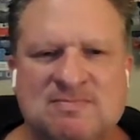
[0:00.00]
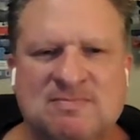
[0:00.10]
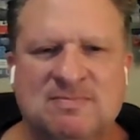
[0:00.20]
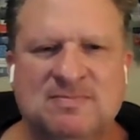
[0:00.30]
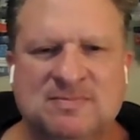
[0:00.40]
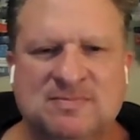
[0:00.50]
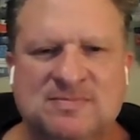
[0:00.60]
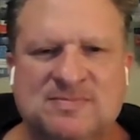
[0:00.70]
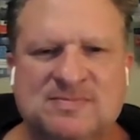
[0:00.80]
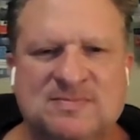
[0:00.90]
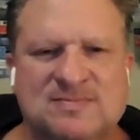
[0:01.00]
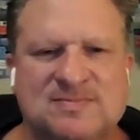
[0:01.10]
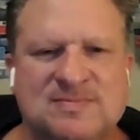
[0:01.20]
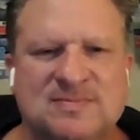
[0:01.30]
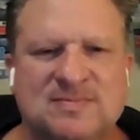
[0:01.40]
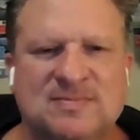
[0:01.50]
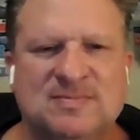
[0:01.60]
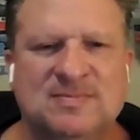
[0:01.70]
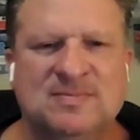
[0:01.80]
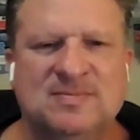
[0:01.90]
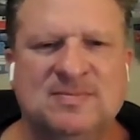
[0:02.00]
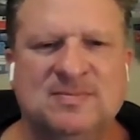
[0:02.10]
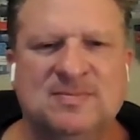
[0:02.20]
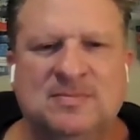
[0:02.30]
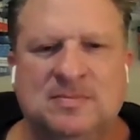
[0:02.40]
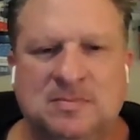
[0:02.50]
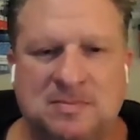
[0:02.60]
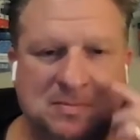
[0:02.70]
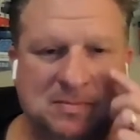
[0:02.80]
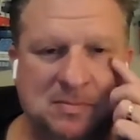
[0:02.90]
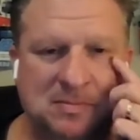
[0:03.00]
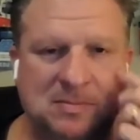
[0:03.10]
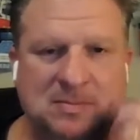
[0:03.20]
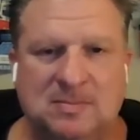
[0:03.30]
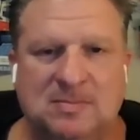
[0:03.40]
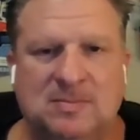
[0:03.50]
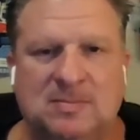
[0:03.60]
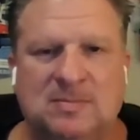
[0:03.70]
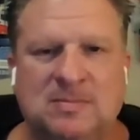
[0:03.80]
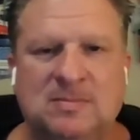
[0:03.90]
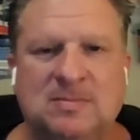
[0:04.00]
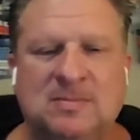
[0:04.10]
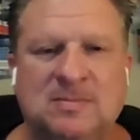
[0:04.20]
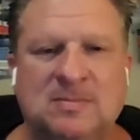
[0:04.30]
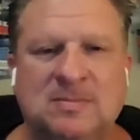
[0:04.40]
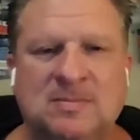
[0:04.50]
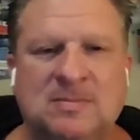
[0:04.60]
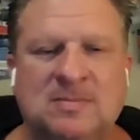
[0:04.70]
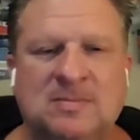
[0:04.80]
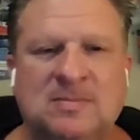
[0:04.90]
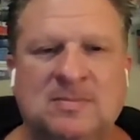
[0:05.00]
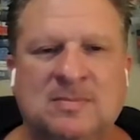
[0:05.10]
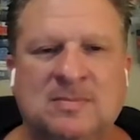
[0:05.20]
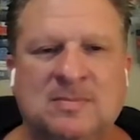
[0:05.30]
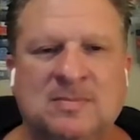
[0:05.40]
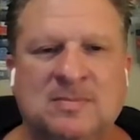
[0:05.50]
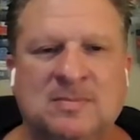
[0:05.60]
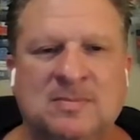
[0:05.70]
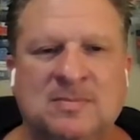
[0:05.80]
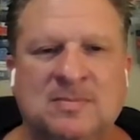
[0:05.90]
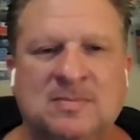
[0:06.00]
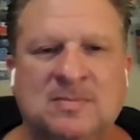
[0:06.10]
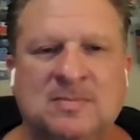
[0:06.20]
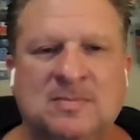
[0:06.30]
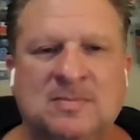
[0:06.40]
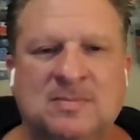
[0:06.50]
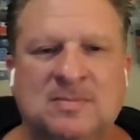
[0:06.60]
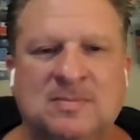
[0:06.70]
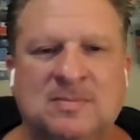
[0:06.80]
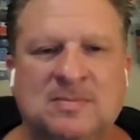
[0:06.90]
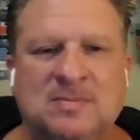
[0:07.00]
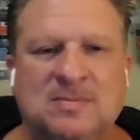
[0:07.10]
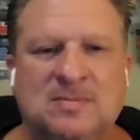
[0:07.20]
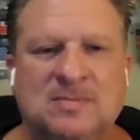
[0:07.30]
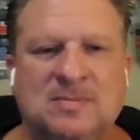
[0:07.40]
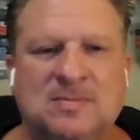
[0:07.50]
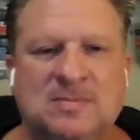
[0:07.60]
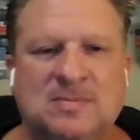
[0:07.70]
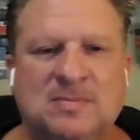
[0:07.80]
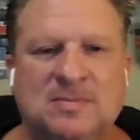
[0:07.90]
(silent)